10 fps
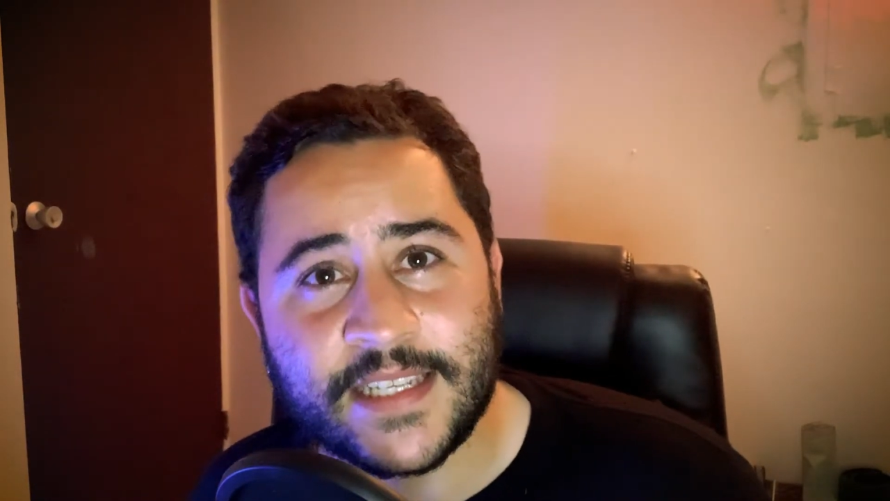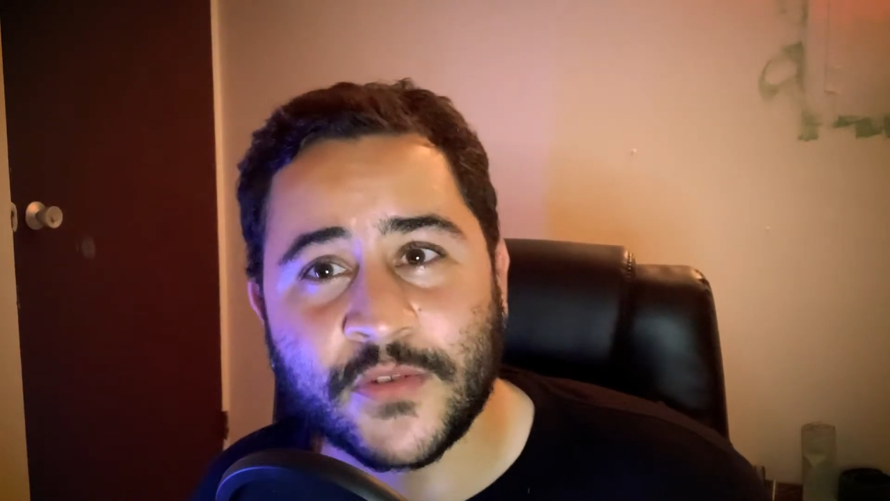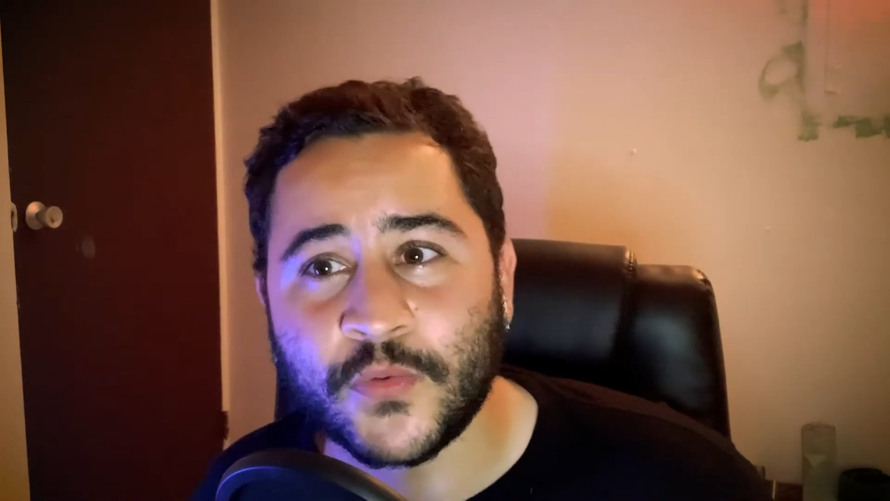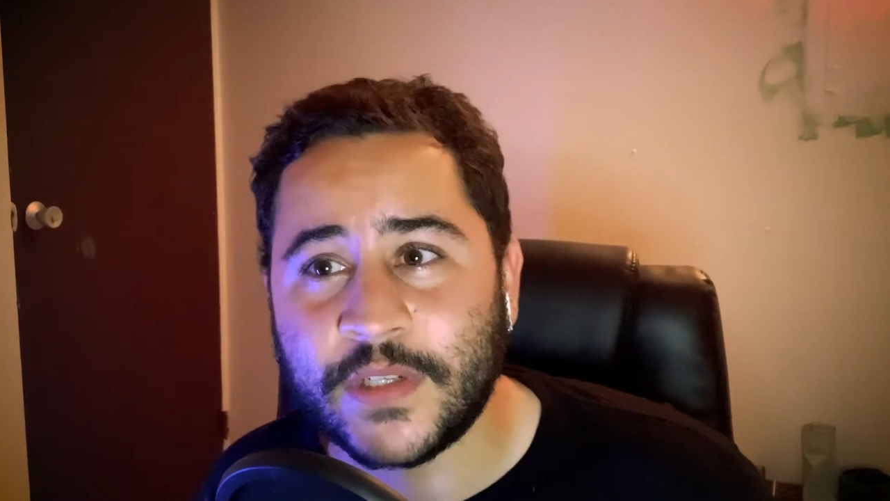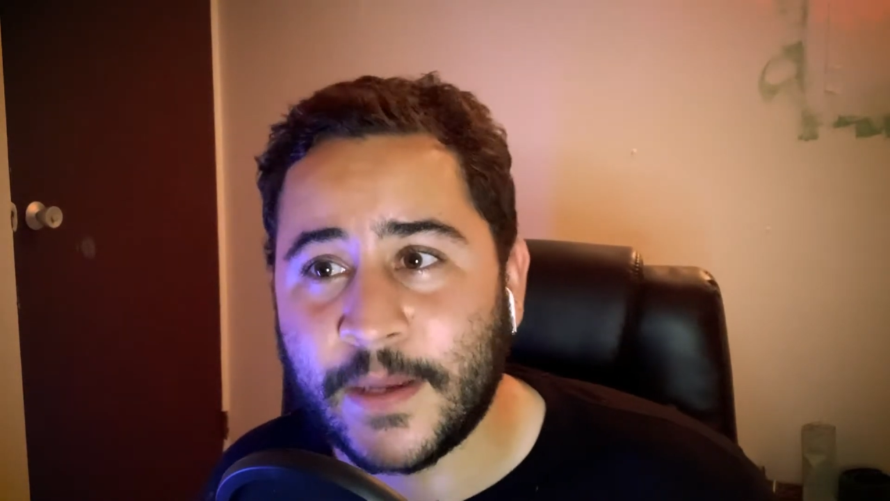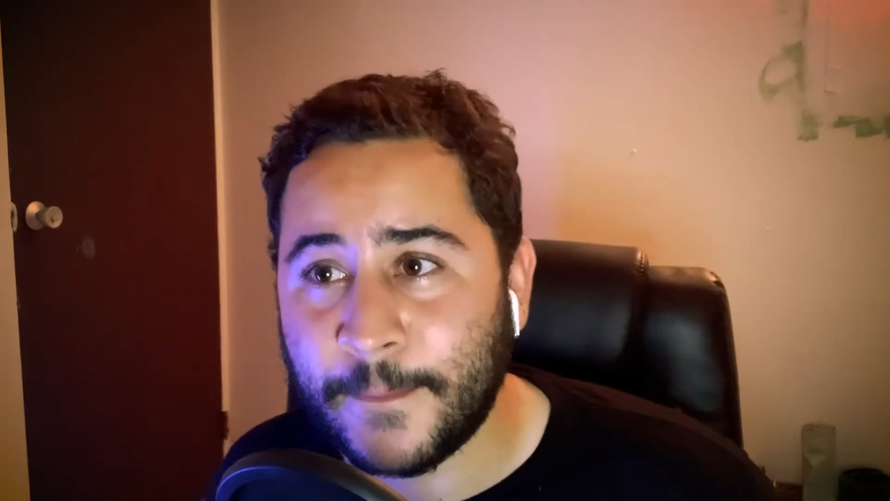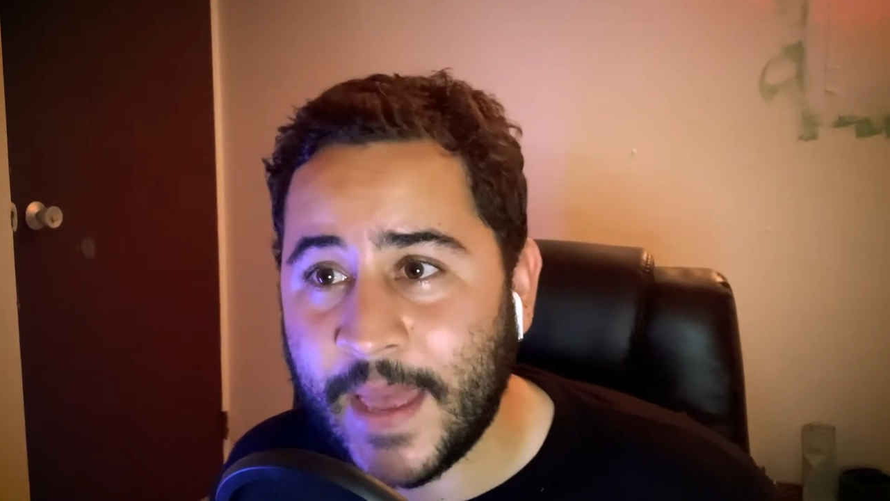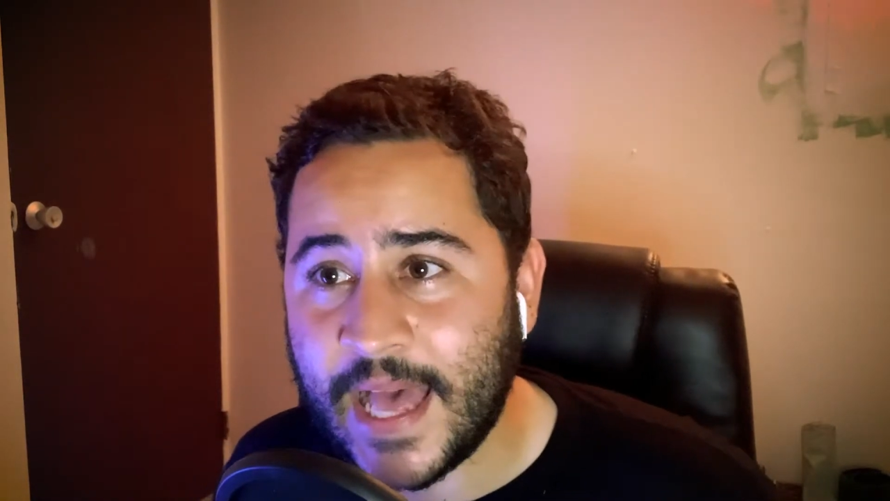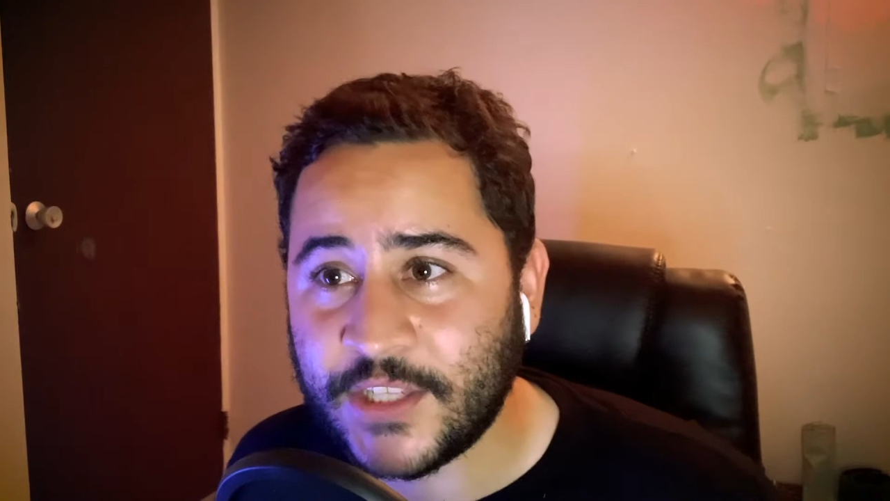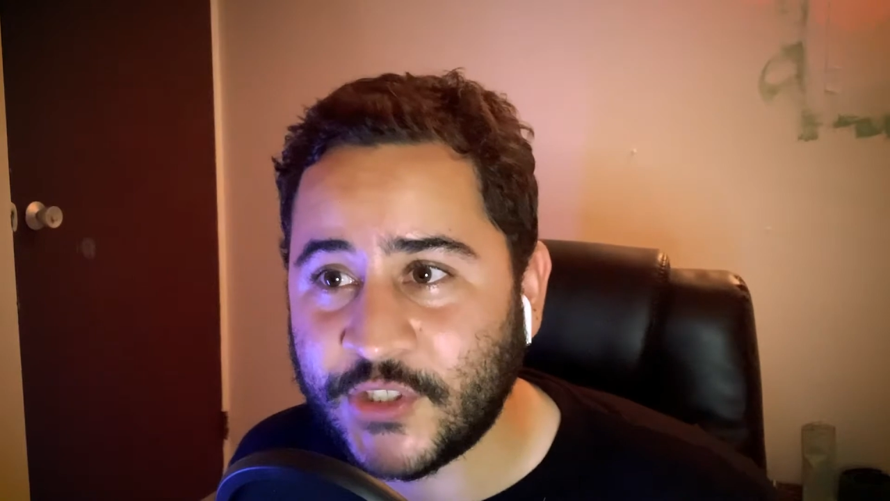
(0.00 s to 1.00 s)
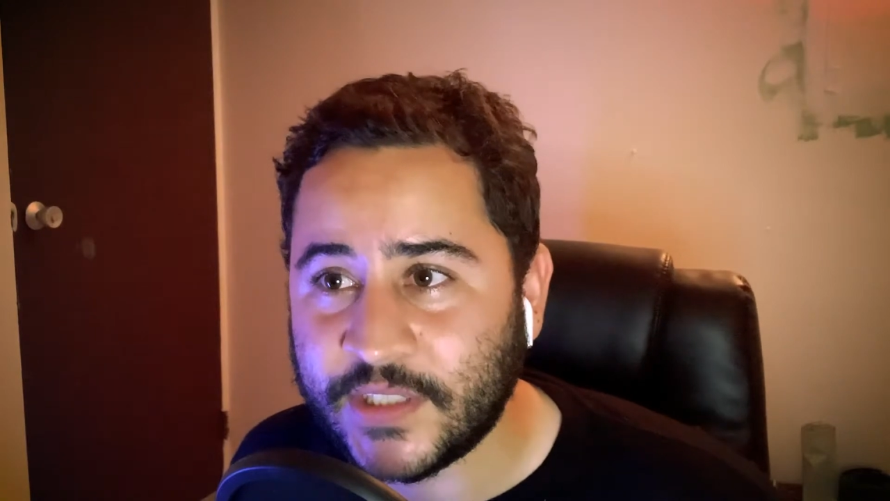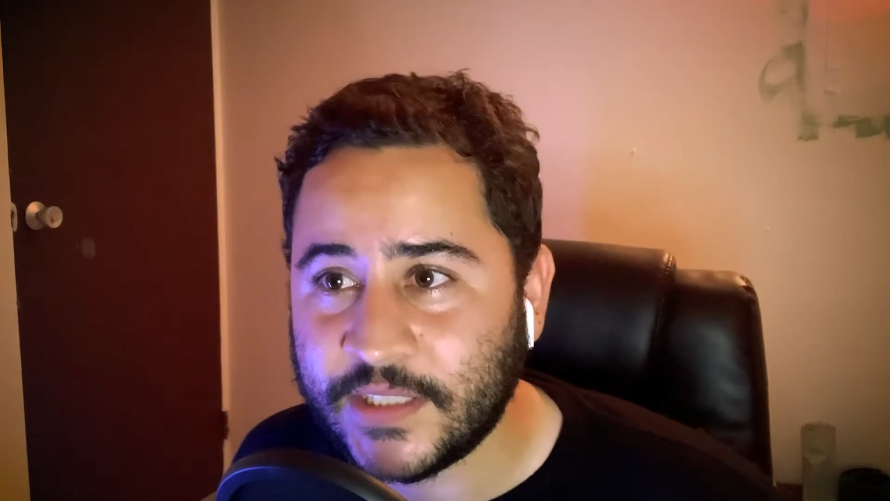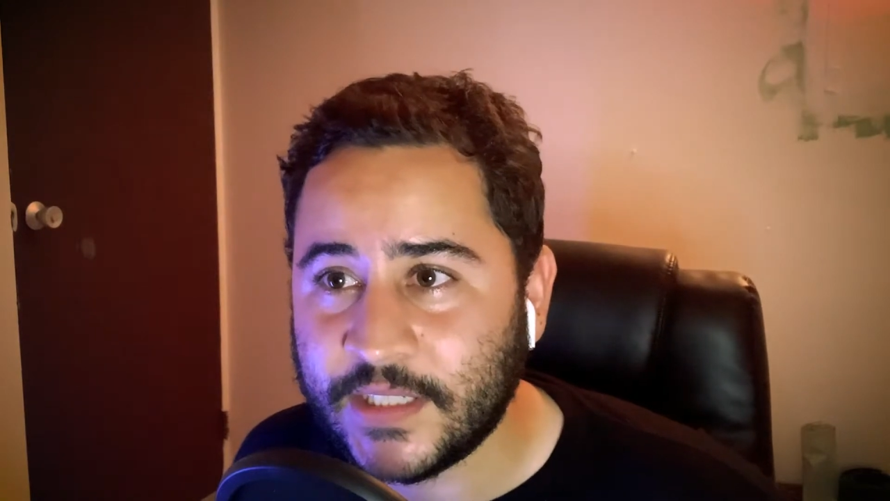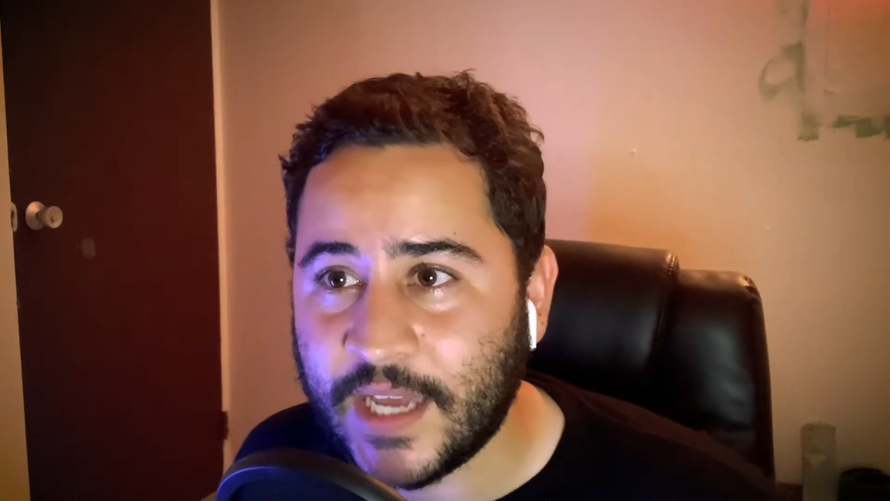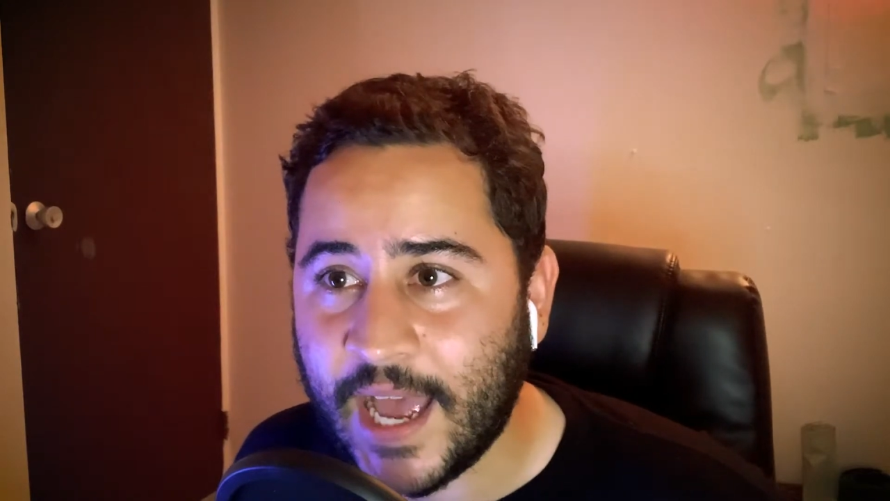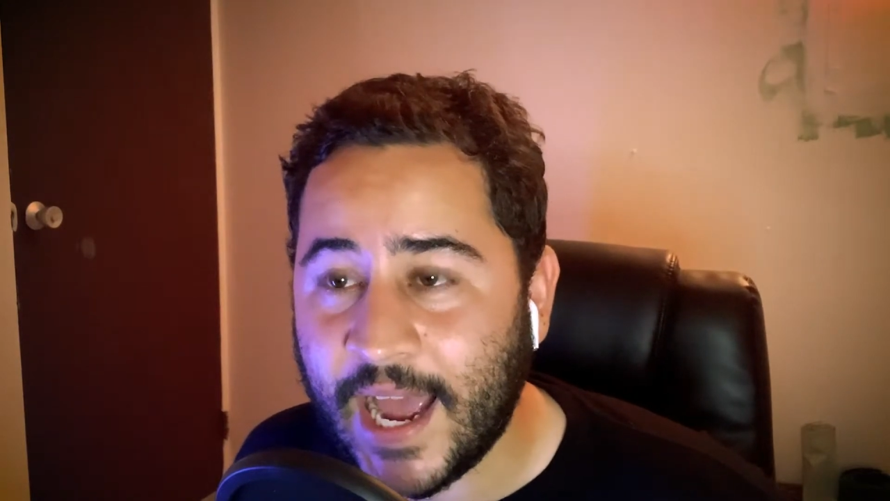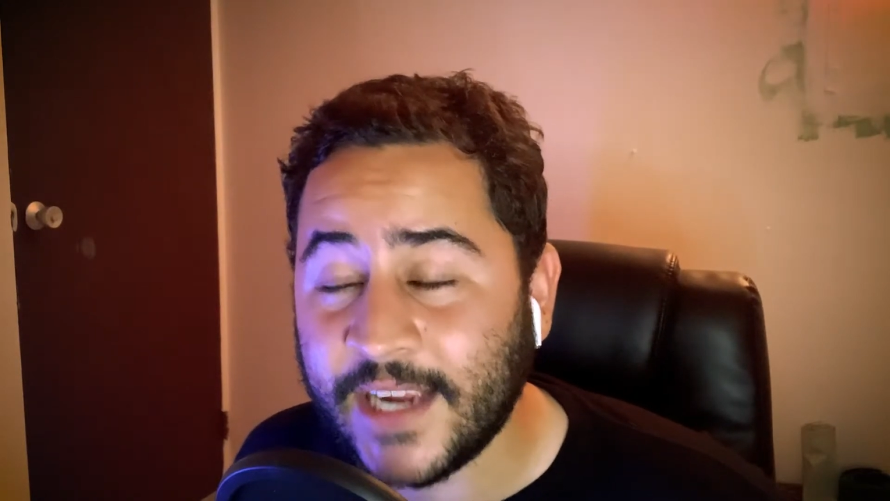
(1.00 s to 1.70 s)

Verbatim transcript: Is Reimagined.